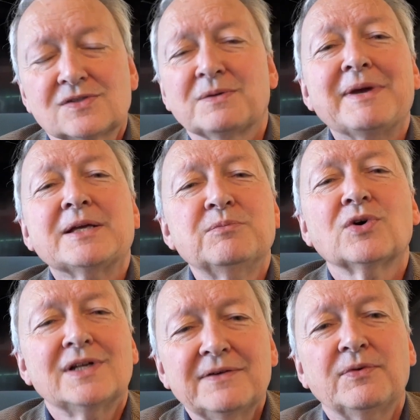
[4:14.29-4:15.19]
to make it
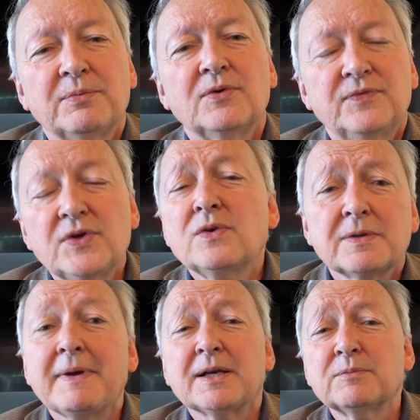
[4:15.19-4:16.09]
more livable for you, to
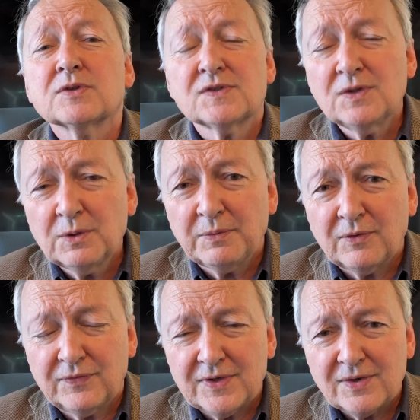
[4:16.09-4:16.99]
make it more suitable
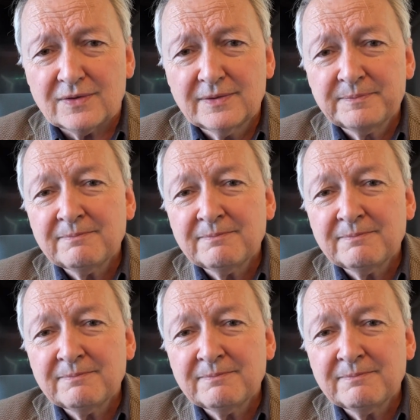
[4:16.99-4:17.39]
for you,